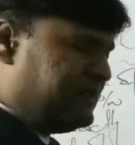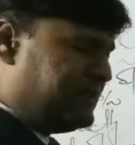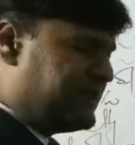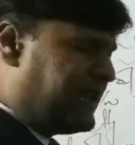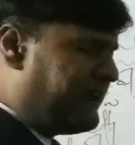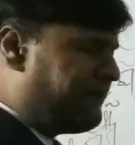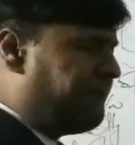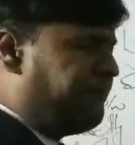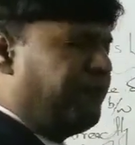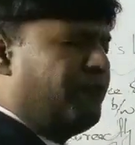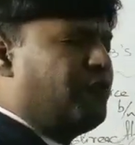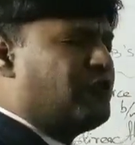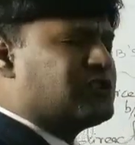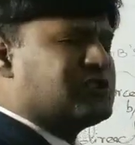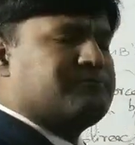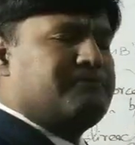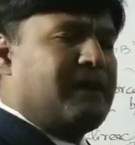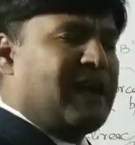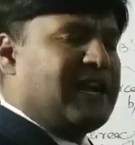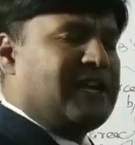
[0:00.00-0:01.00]
That
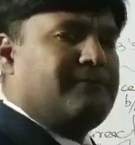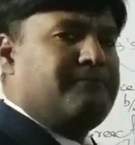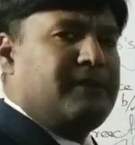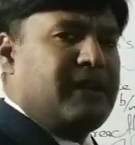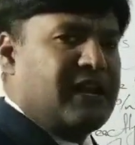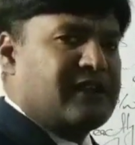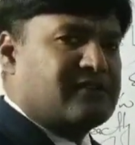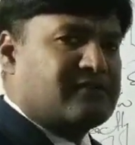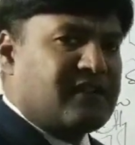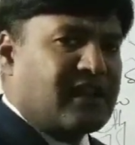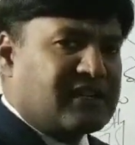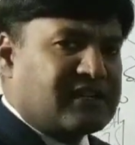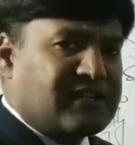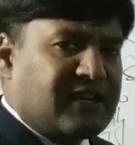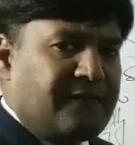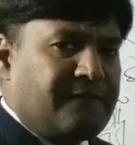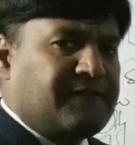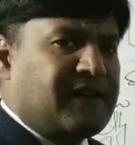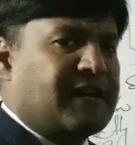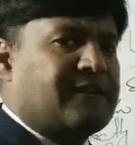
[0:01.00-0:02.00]
force might be
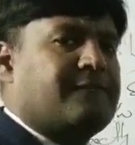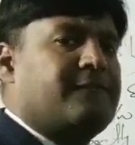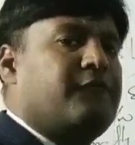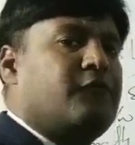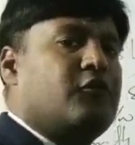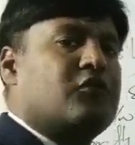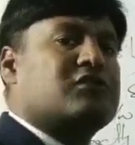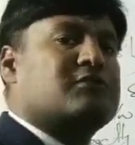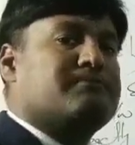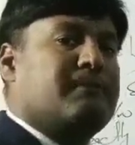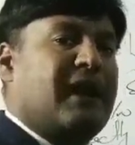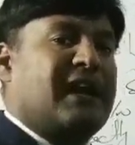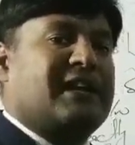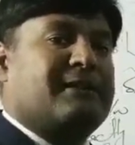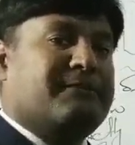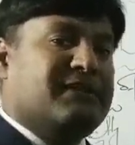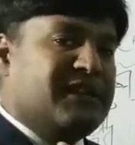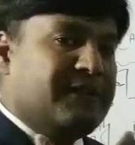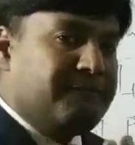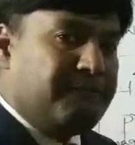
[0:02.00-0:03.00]
attractive, that force
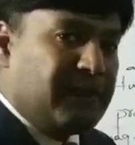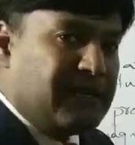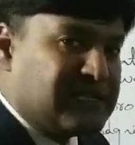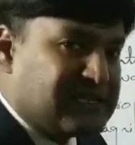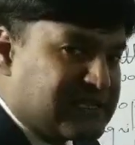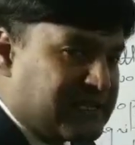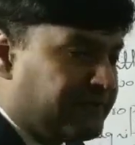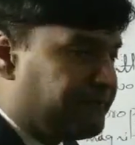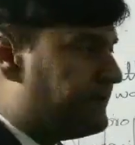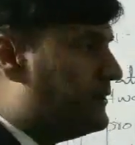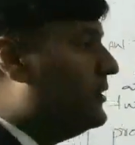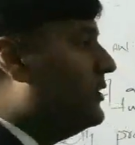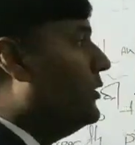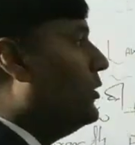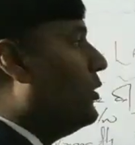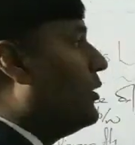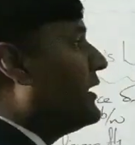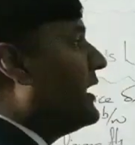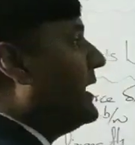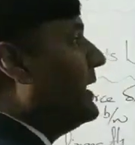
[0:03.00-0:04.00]
might be repulsive.
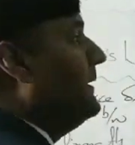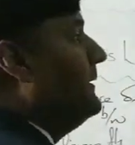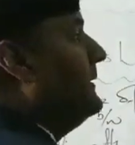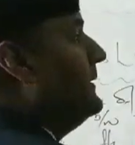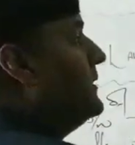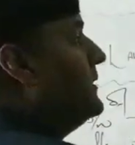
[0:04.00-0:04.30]
Okay,